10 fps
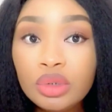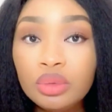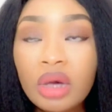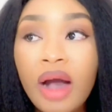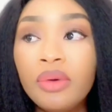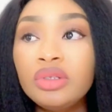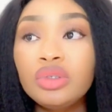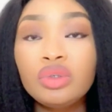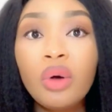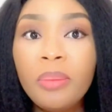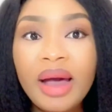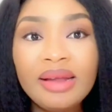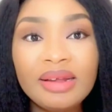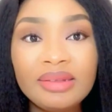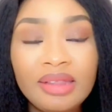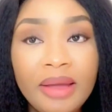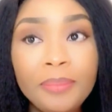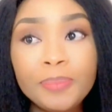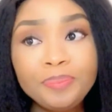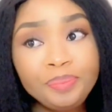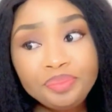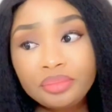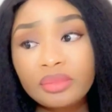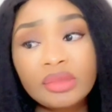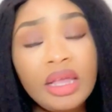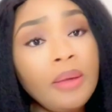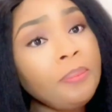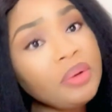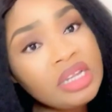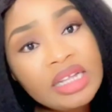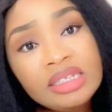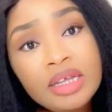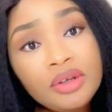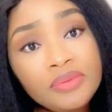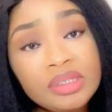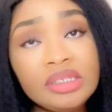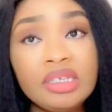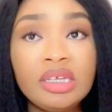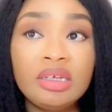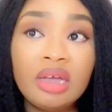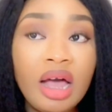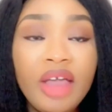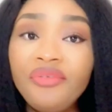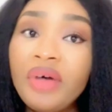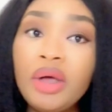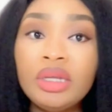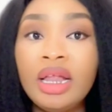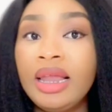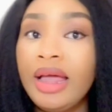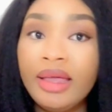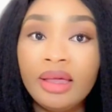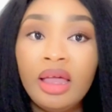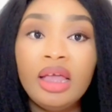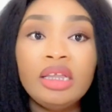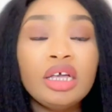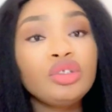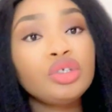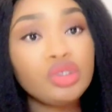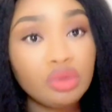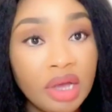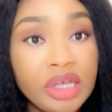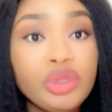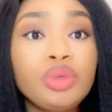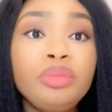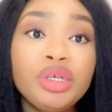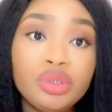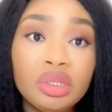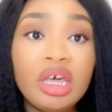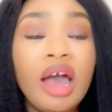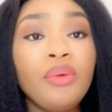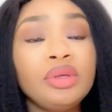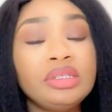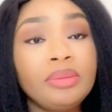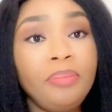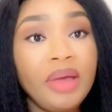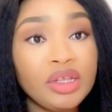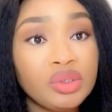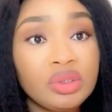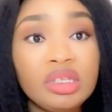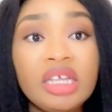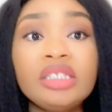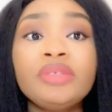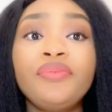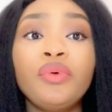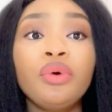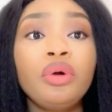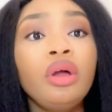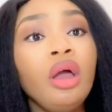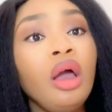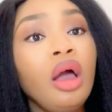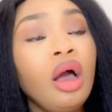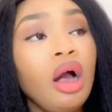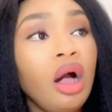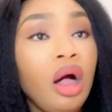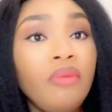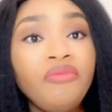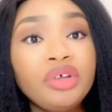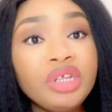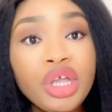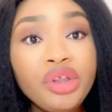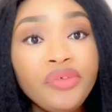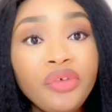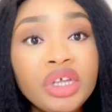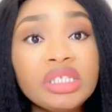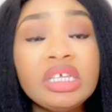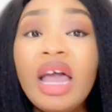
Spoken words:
I was so mad at them. But at the end of the day, I found out like they're just trying to make sure that I was the best student for their university.